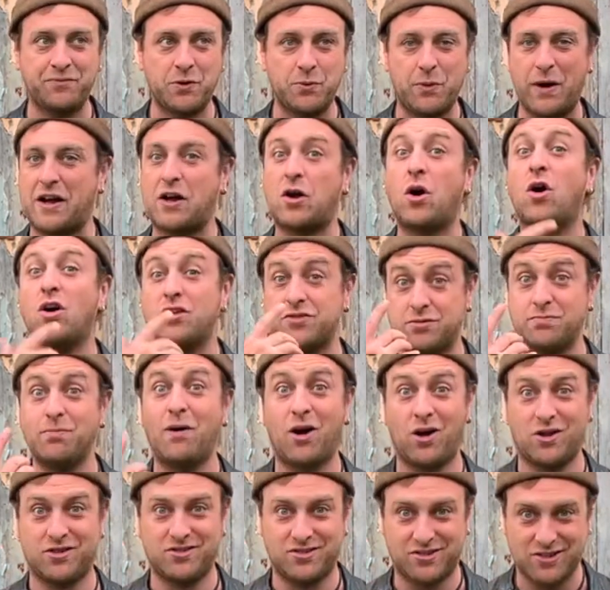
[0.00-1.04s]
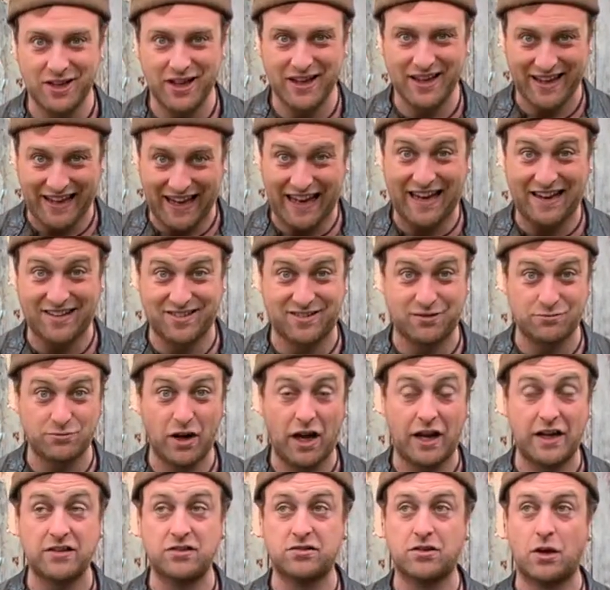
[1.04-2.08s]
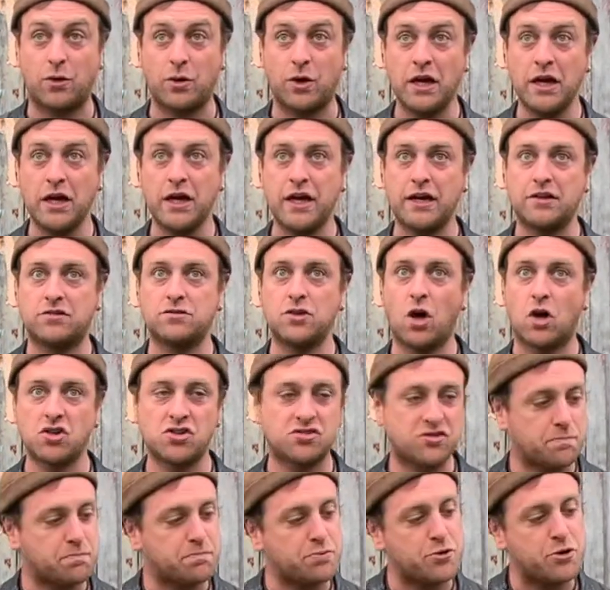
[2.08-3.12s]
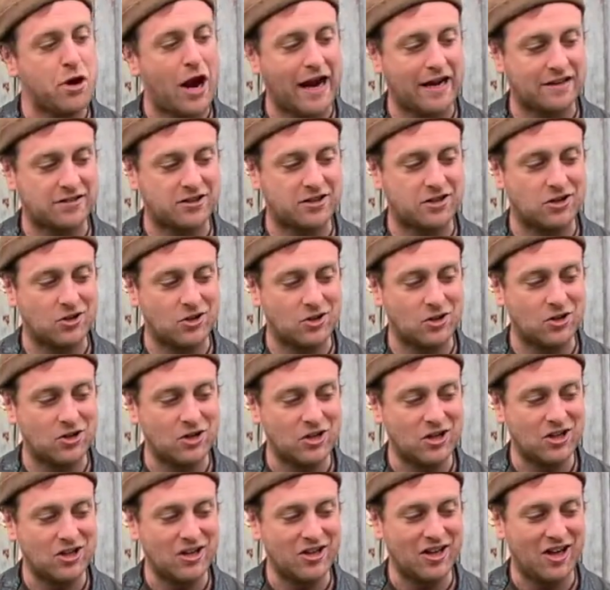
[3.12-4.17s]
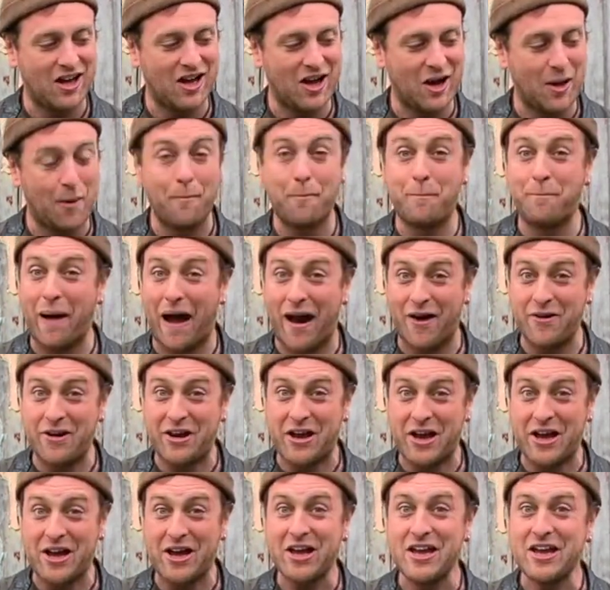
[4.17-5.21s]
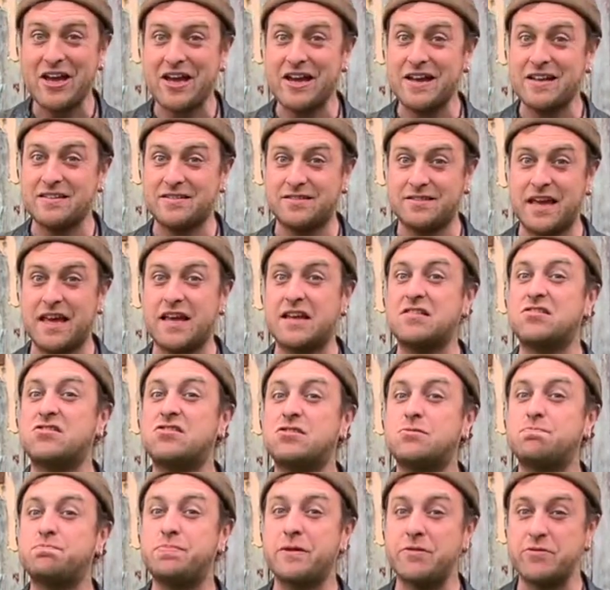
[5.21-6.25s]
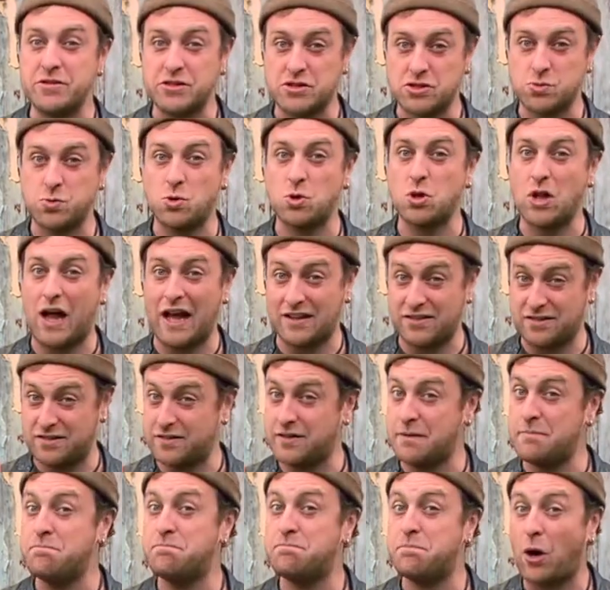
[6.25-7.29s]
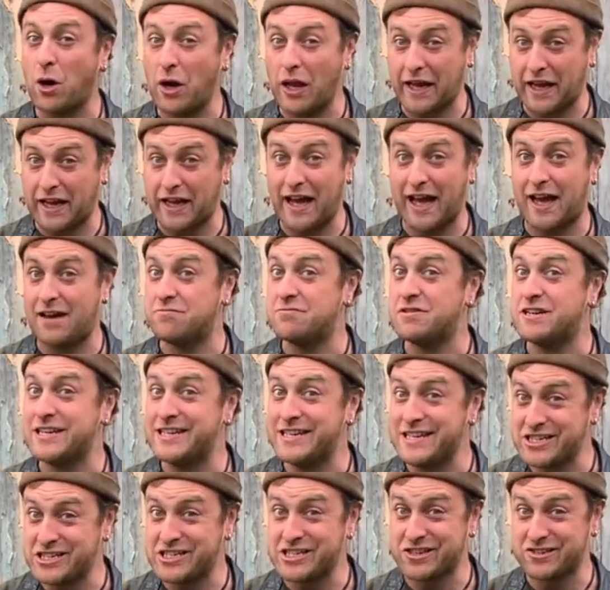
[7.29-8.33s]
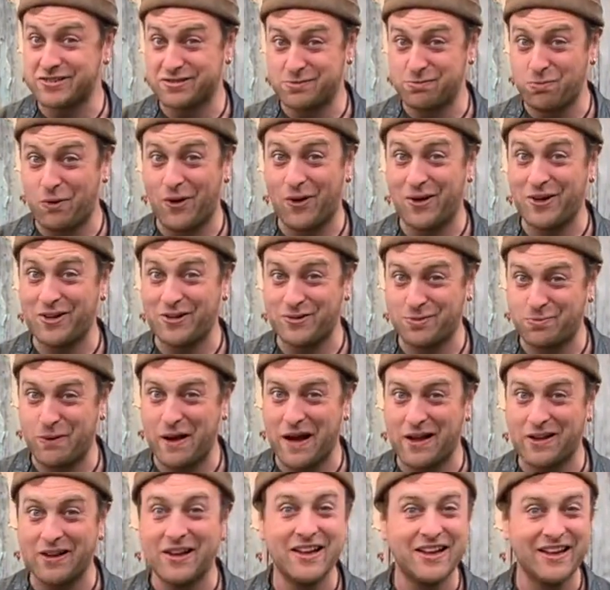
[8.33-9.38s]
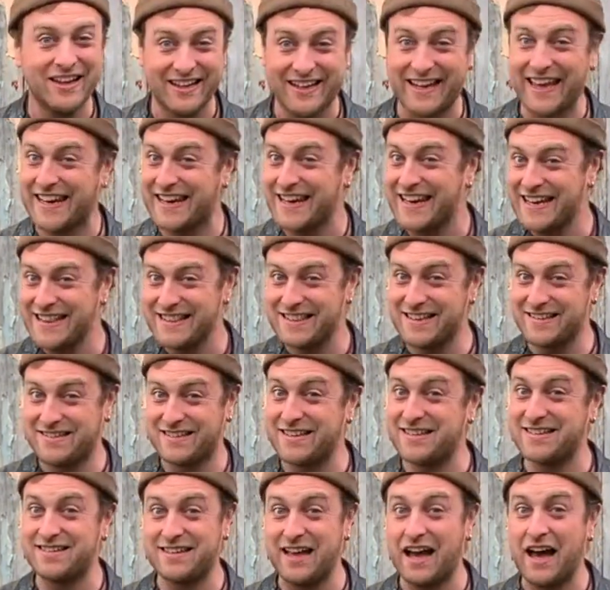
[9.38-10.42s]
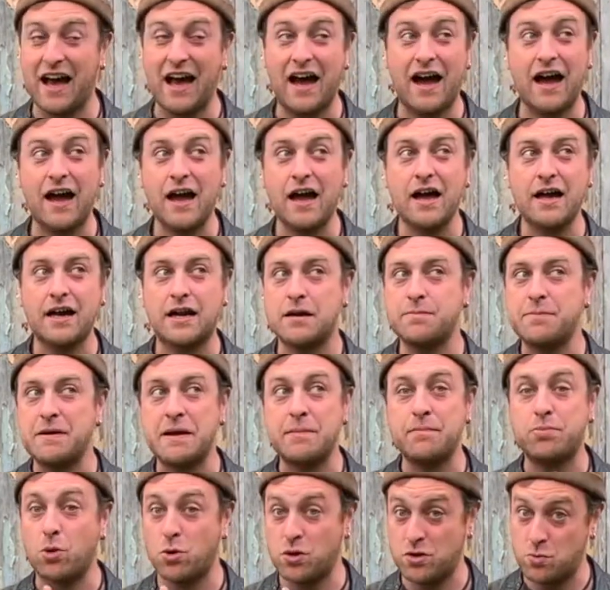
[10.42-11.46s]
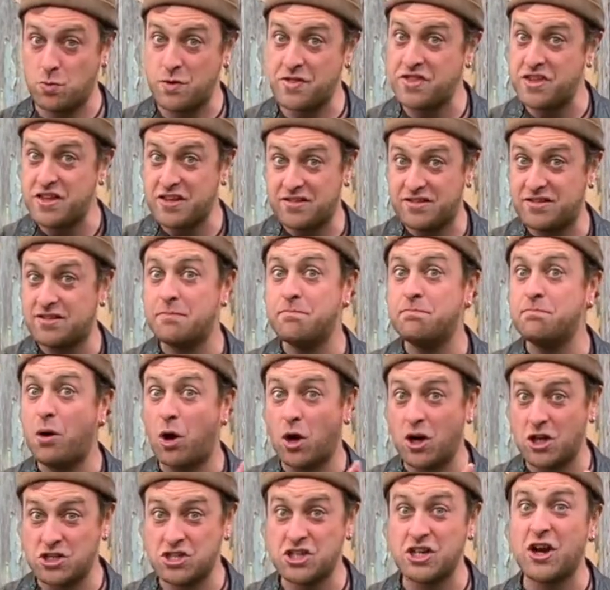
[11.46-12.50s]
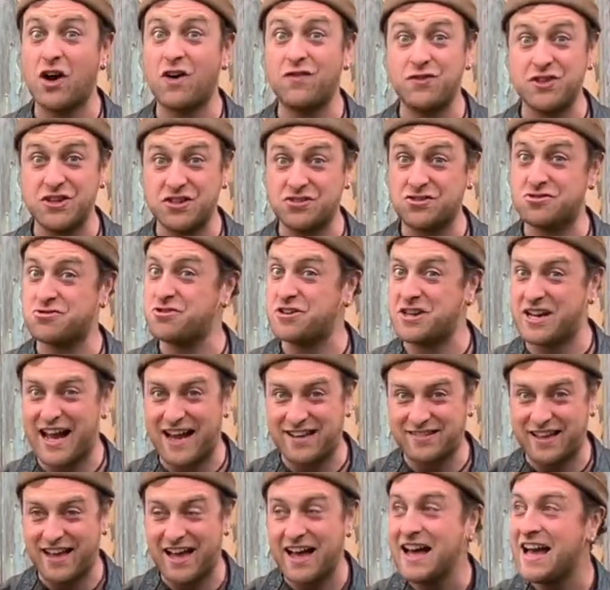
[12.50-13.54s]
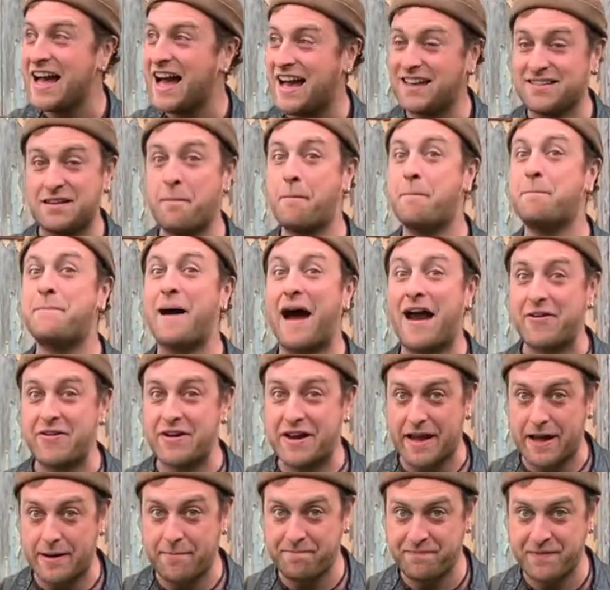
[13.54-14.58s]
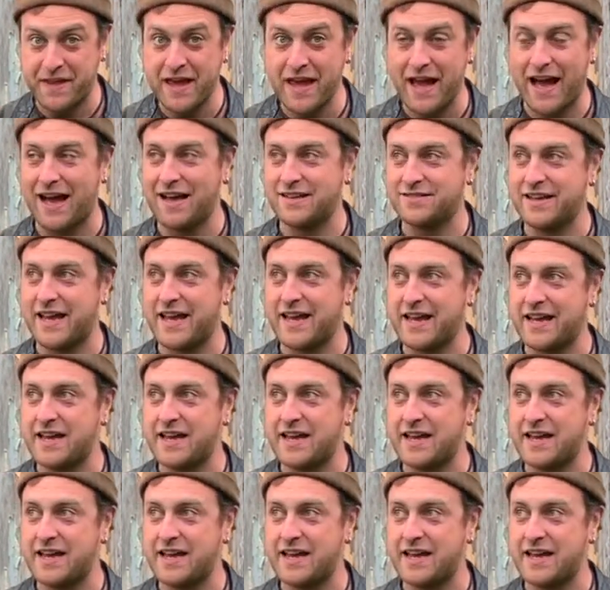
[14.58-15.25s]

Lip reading: cosmos is, right? So it's not just a practical barrier, it's a spiritual and symbolic and religious one as well. Again, this is going to be important with the symbology of this tree as a barrier, as a